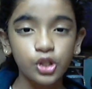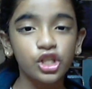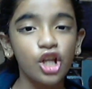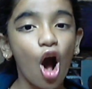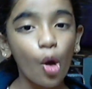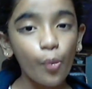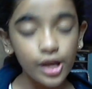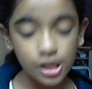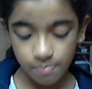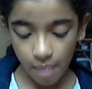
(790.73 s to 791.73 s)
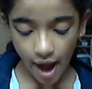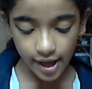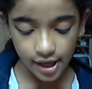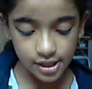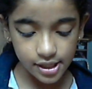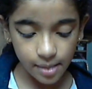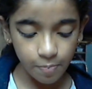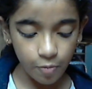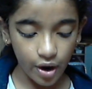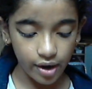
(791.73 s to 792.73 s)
you should always buy a tip